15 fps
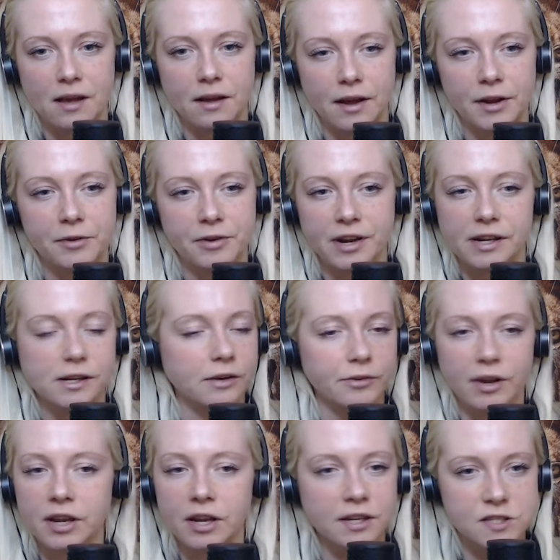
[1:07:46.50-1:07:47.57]
Yeah, I agree.
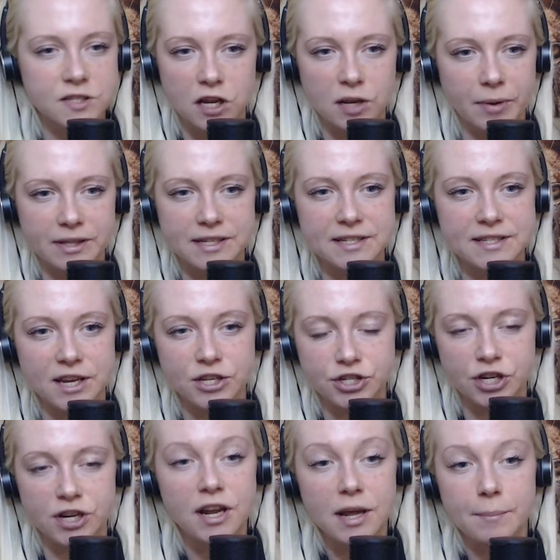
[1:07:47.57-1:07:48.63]
Uh, it's all about the
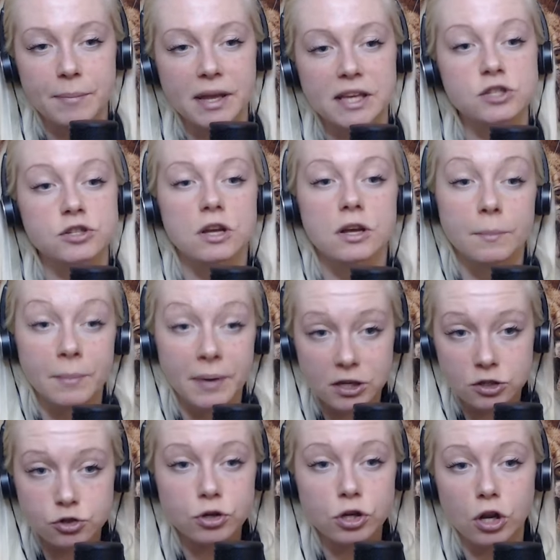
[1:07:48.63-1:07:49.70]
intention because,
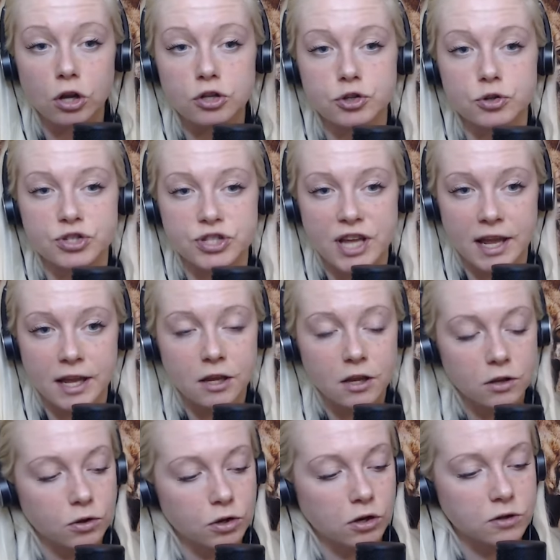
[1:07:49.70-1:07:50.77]
because you can also
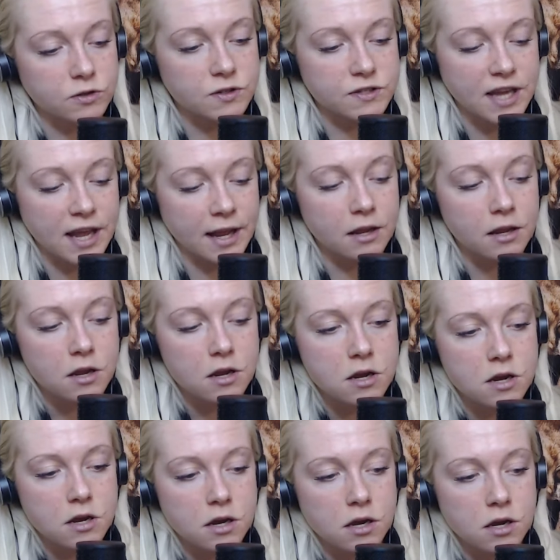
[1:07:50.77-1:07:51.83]
say, you can also say,